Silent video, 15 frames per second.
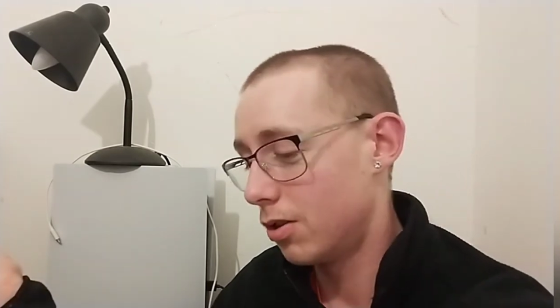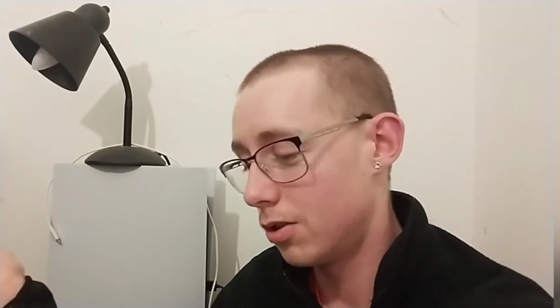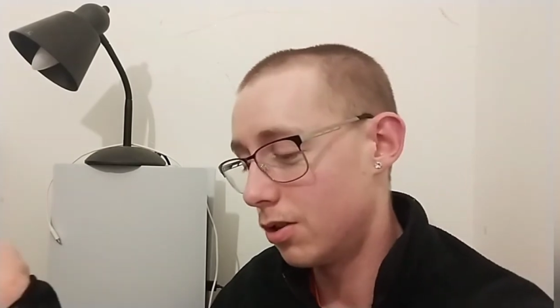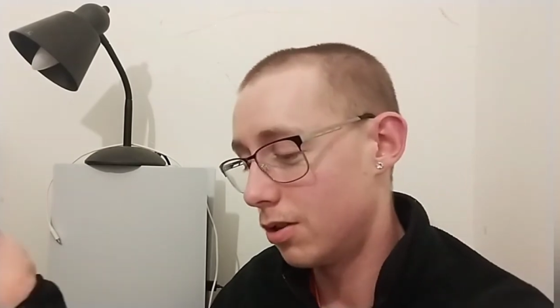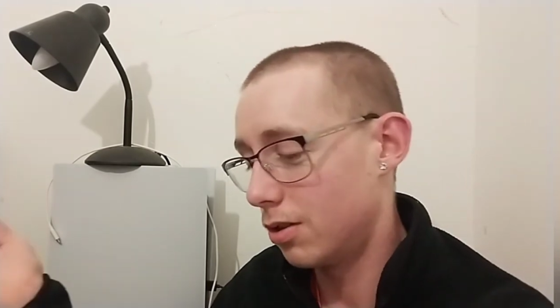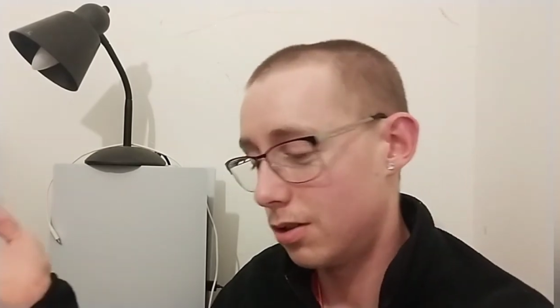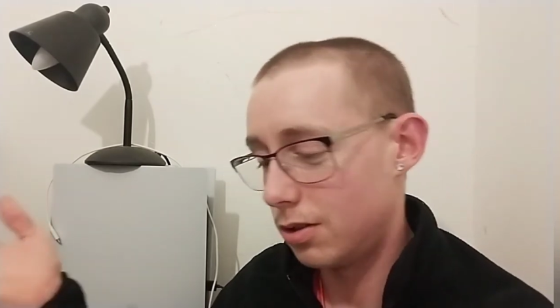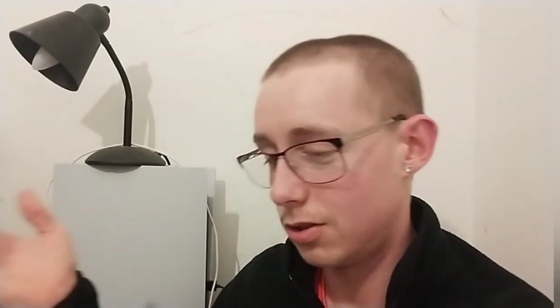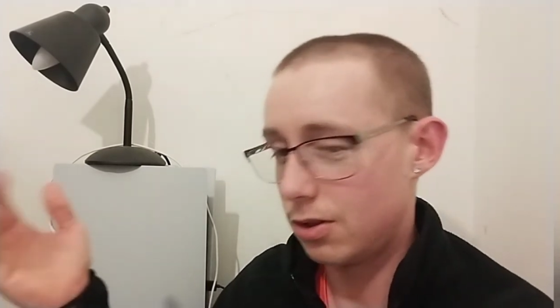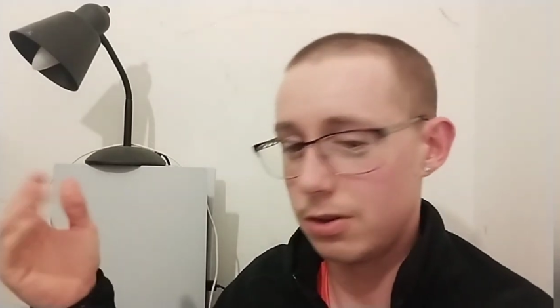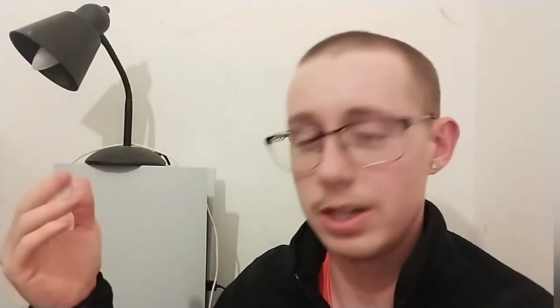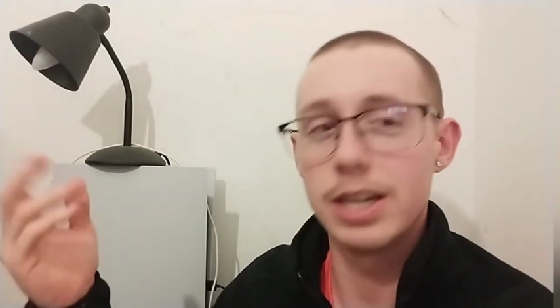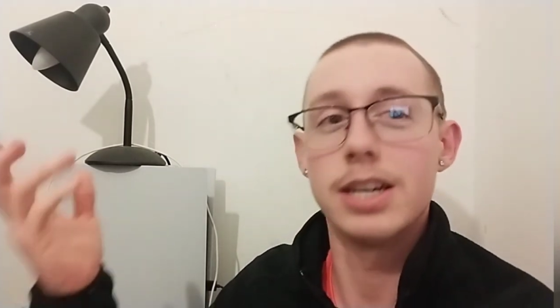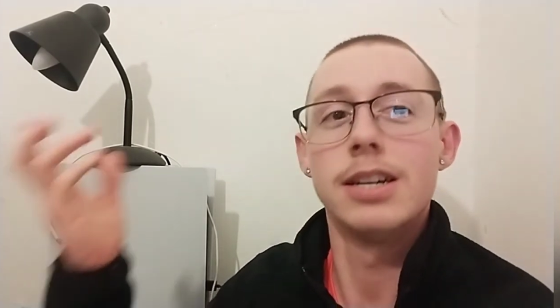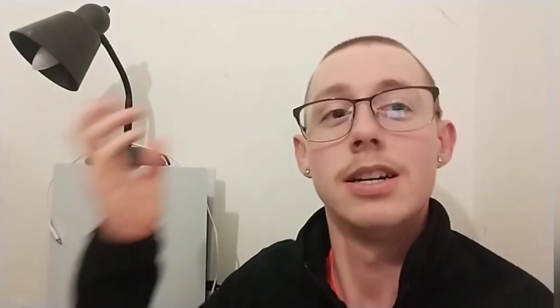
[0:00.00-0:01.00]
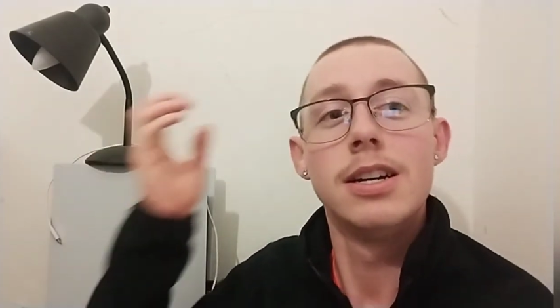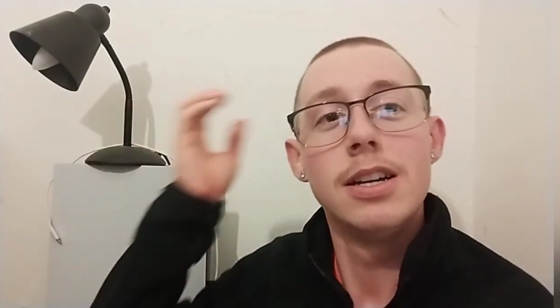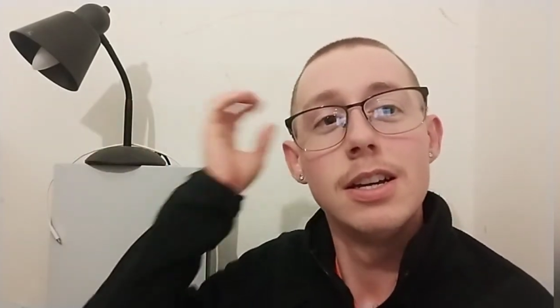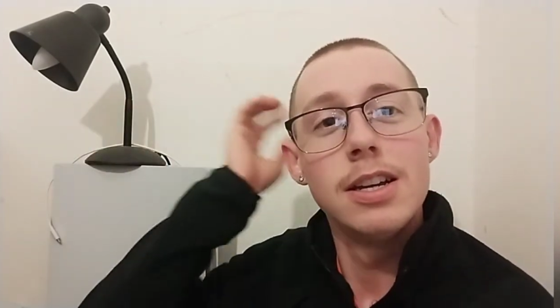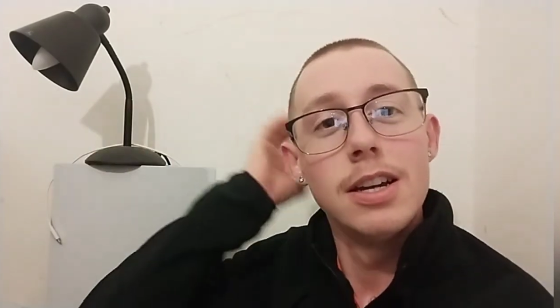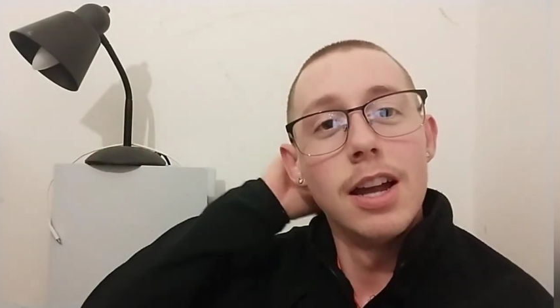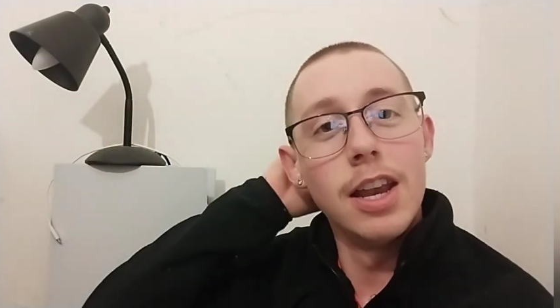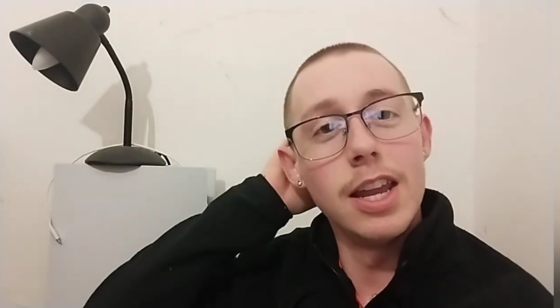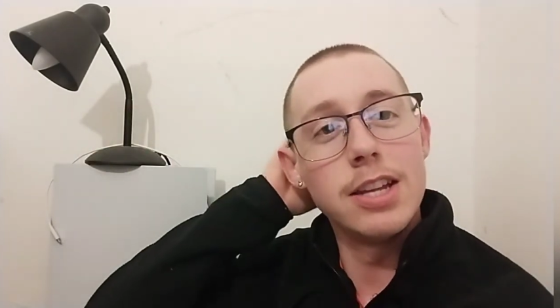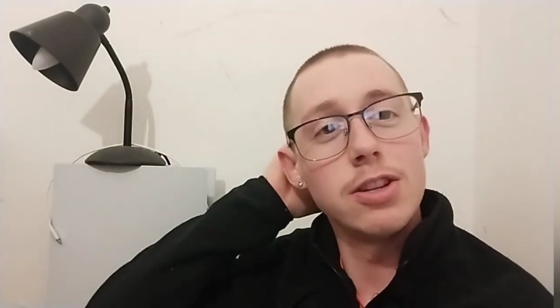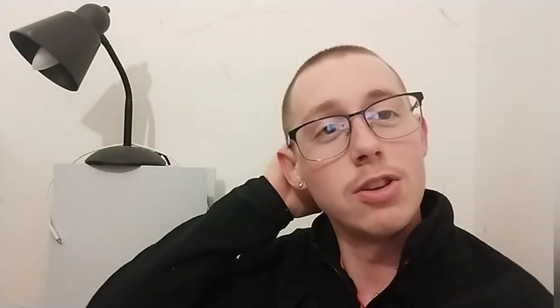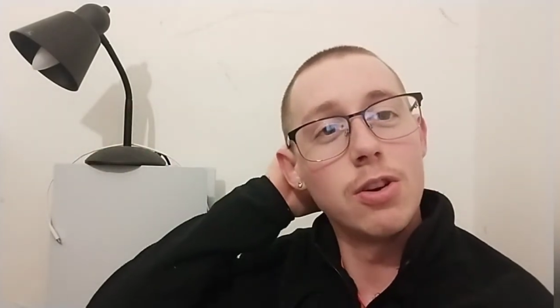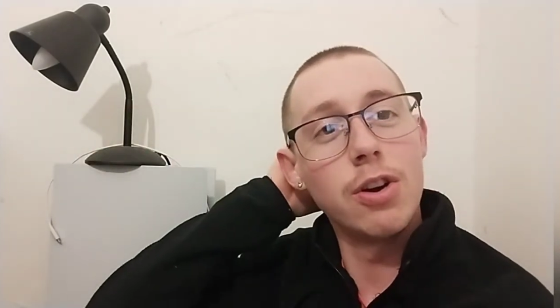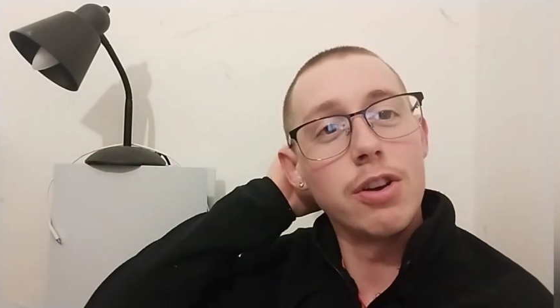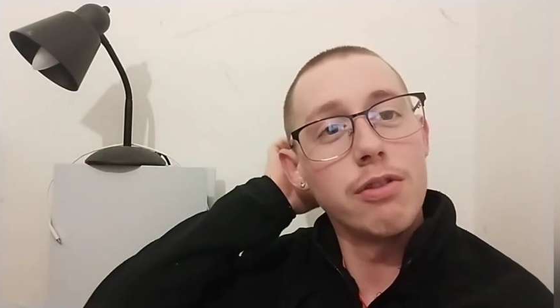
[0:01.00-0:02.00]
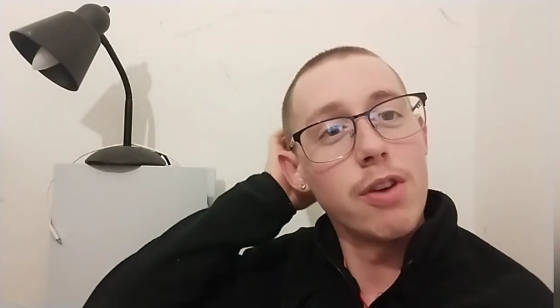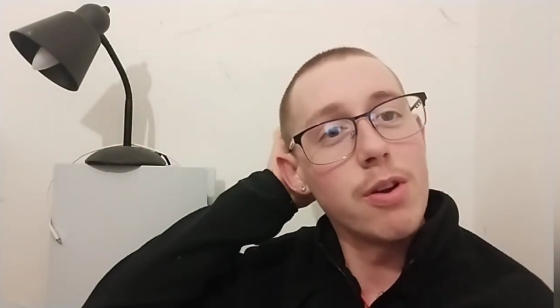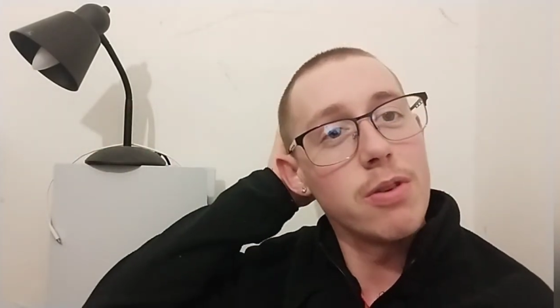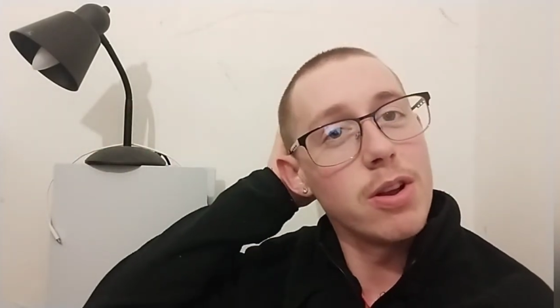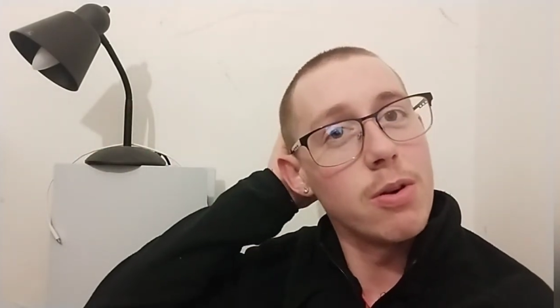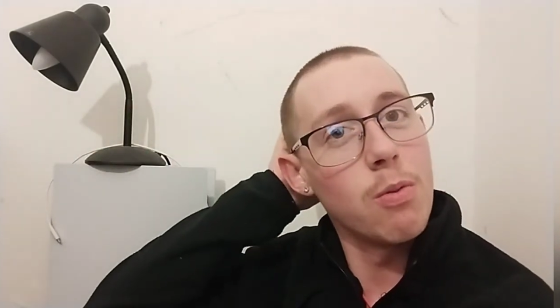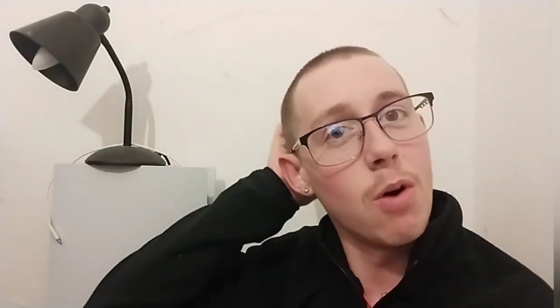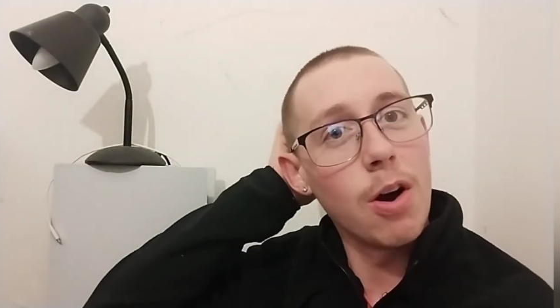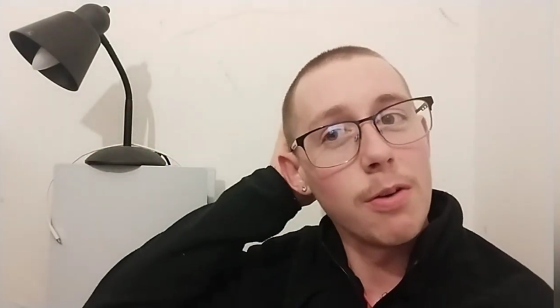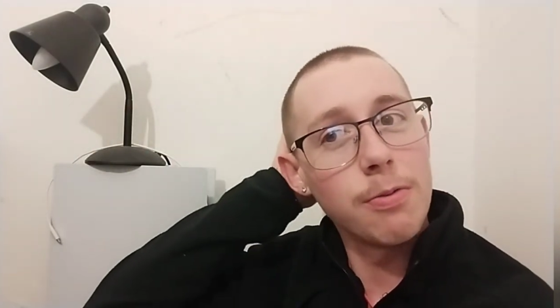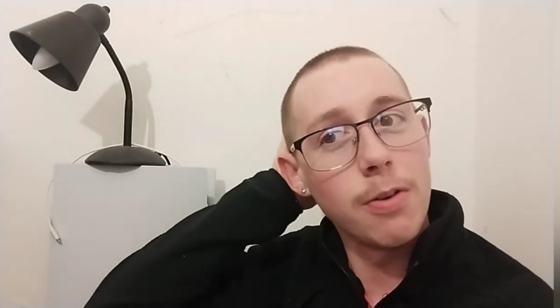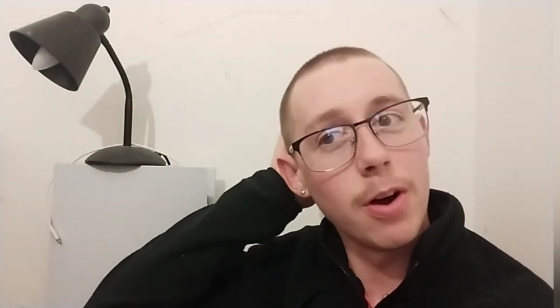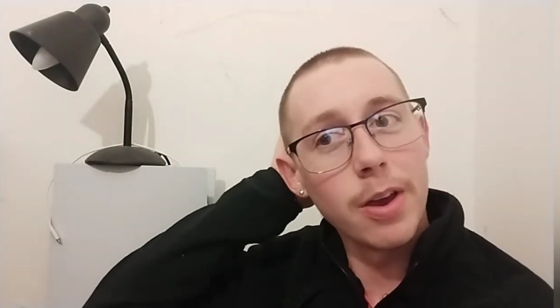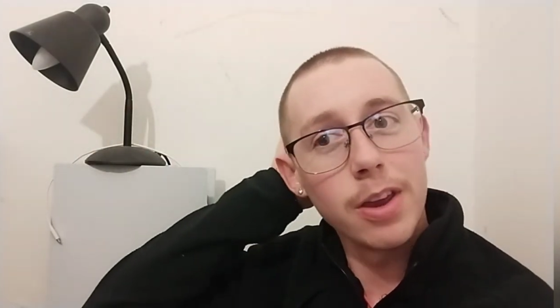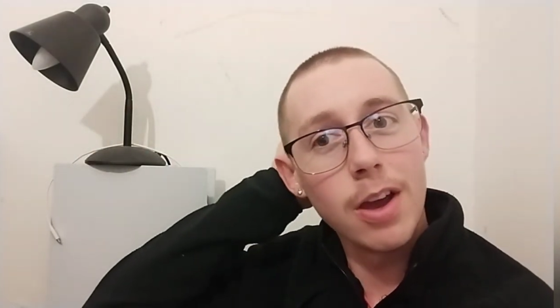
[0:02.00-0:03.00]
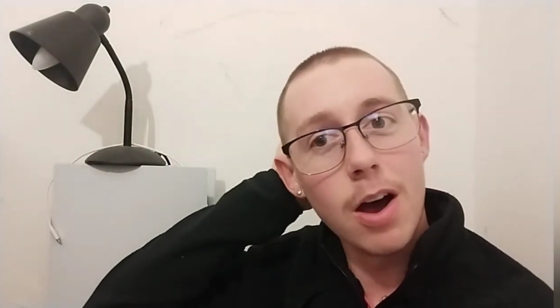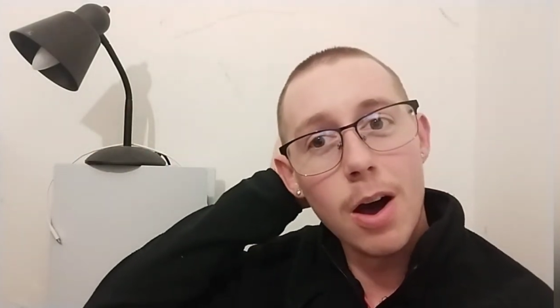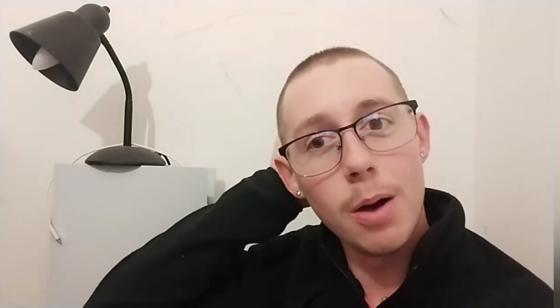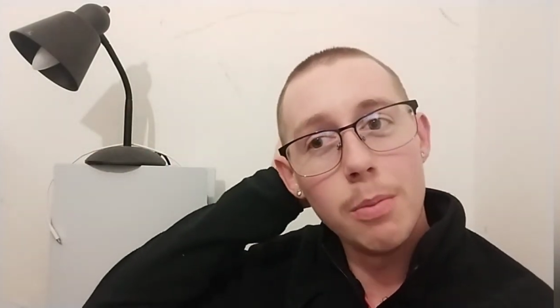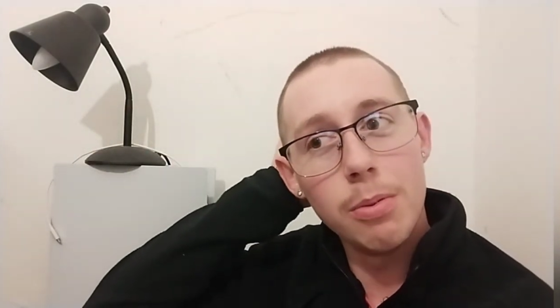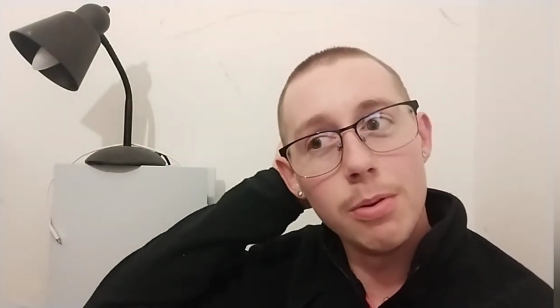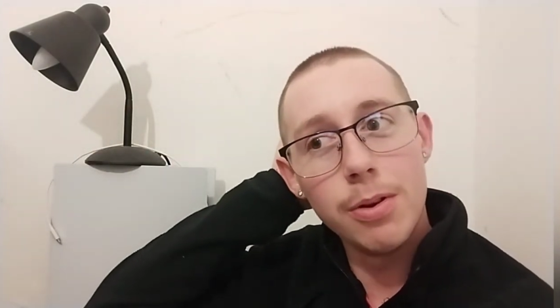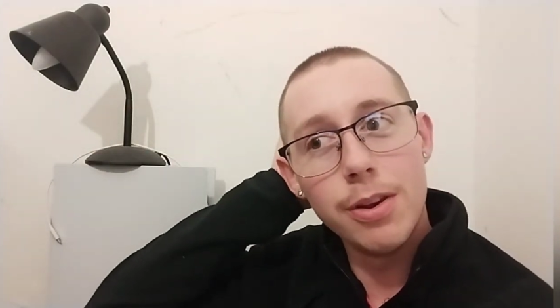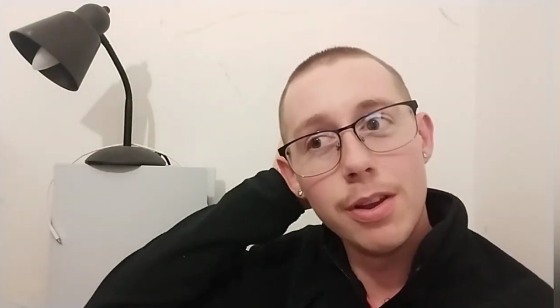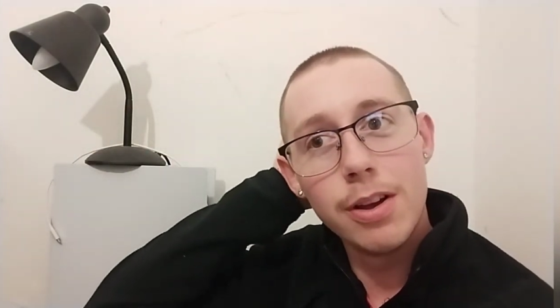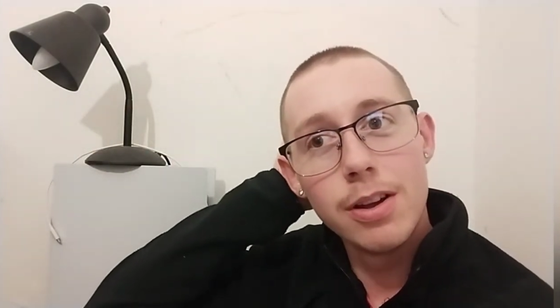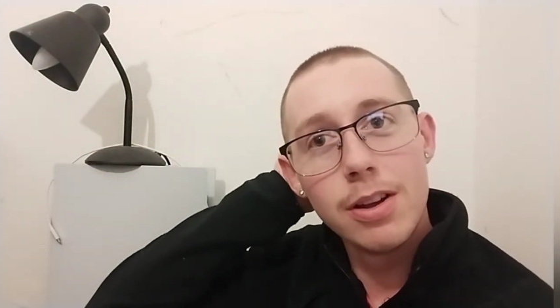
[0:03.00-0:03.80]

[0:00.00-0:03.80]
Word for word: So, so yeah, unless you got your own little Wi-Fi hub and